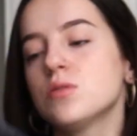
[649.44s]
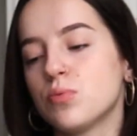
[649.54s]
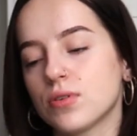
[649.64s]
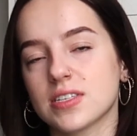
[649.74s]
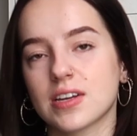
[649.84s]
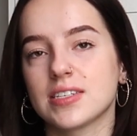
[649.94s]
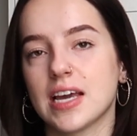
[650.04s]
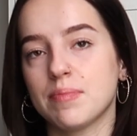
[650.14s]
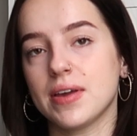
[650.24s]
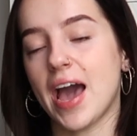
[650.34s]
book is gonna
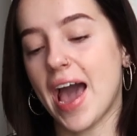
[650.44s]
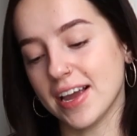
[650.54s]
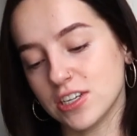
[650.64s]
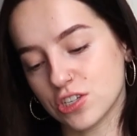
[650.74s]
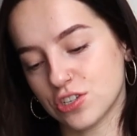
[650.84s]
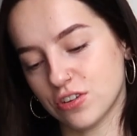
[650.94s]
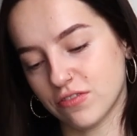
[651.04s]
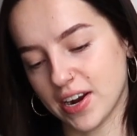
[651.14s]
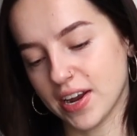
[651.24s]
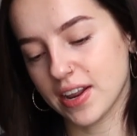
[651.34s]
take me ages to
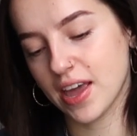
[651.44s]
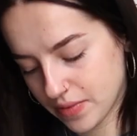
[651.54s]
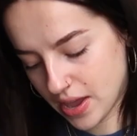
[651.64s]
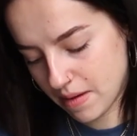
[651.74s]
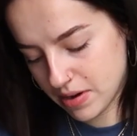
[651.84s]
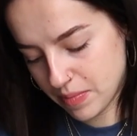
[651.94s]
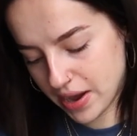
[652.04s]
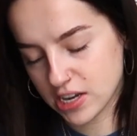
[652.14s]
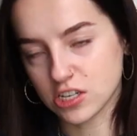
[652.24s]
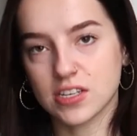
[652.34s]
read. How many
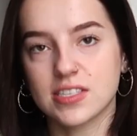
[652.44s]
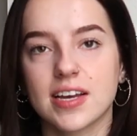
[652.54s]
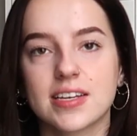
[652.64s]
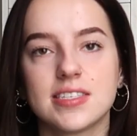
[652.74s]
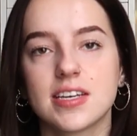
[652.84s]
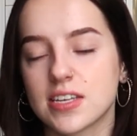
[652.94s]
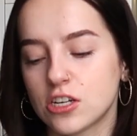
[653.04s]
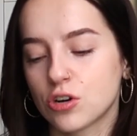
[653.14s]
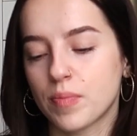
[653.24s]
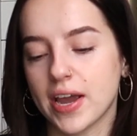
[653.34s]
pages? It's like
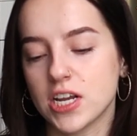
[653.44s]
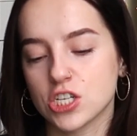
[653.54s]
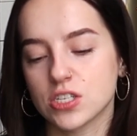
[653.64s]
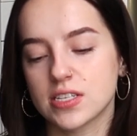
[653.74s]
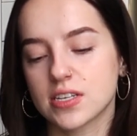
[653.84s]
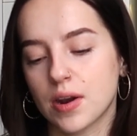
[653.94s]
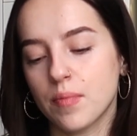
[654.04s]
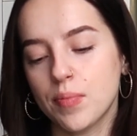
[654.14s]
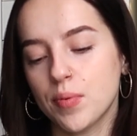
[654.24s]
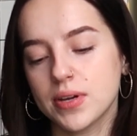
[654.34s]
600 pages. It's gonna
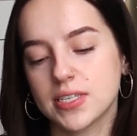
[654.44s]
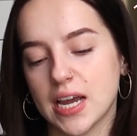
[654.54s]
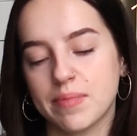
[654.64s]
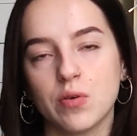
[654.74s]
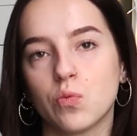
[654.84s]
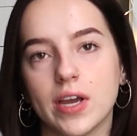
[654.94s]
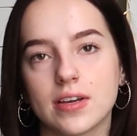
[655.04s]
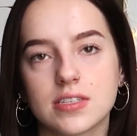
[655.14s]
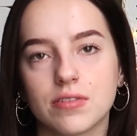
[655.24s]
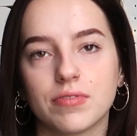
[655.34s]
probably take me
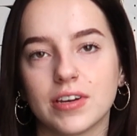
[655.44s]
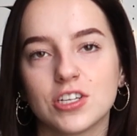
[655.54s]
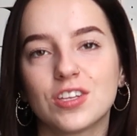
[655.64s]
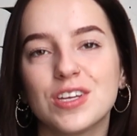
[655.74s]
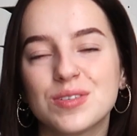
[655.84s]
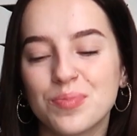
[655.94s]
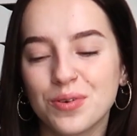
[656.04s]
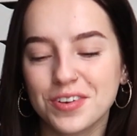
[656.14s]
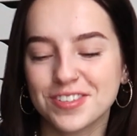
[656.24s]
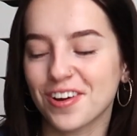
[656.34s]
weeks to finish this
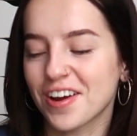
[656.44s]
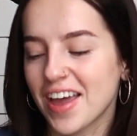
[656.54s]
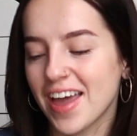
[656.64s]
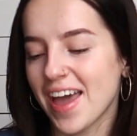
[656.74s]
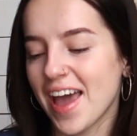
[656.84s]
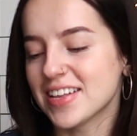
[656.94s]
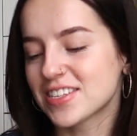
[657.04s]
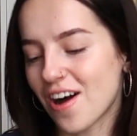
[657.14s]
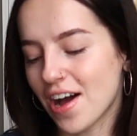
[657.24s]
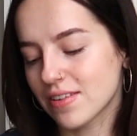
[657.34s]
book, so it's
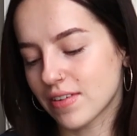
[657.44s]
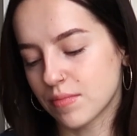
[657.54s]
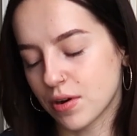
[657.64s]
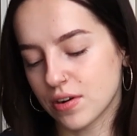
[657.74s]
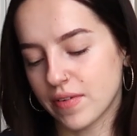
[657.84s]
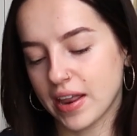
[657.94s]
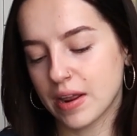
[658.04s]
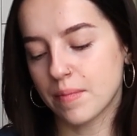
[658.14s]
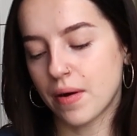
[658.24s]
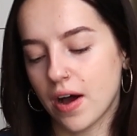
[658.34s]
kind of
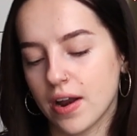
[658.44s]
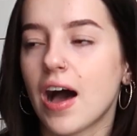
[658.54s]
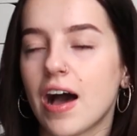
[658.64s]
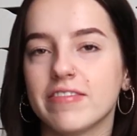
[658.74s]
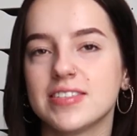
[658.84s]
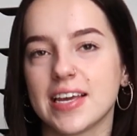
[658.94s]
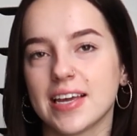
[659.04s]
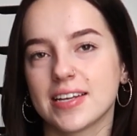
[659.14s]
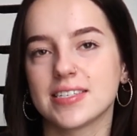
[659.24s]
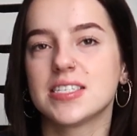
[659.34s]
unmotivating. But I've
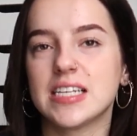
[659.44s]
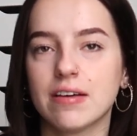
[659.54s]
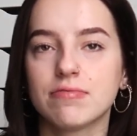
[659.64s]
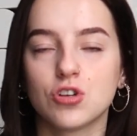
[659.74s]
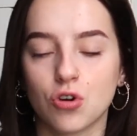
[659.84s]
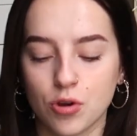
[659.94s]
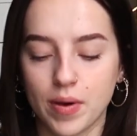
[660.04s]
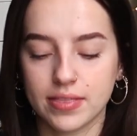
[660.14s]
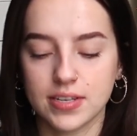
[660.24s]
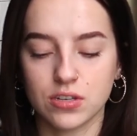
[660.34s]
seen Steph talk about this